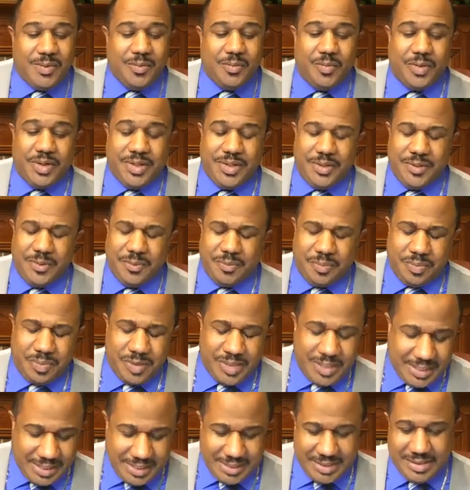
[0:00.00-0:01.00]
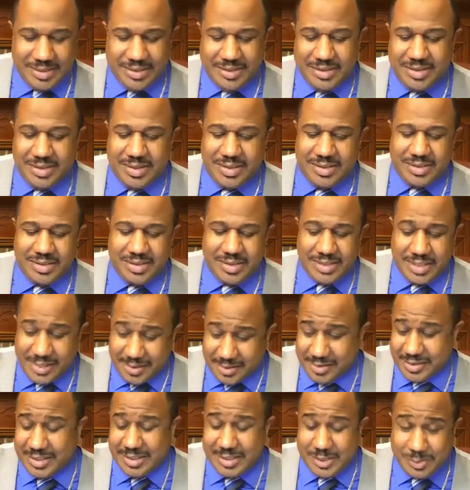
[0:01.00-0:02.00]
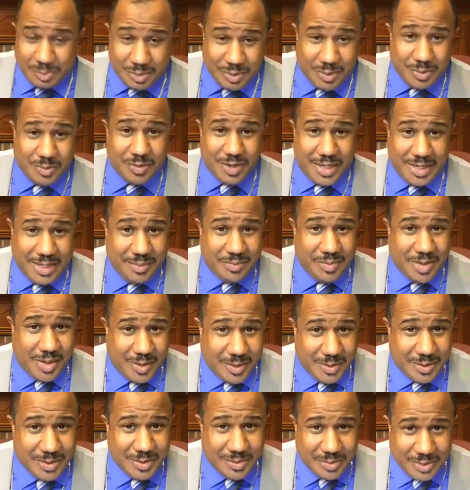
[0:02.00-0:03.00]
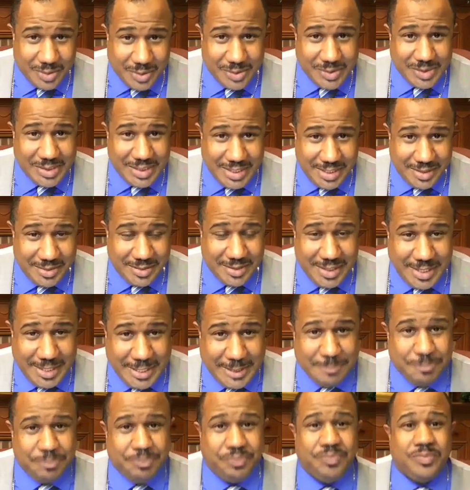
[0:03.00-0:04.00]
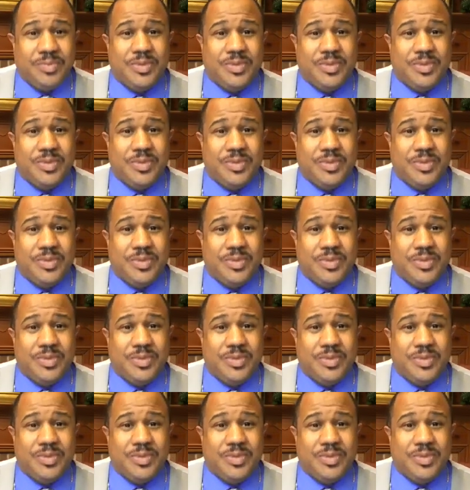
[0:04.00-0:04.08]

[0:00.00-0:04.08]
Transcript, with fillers: will you please share this program all across the internet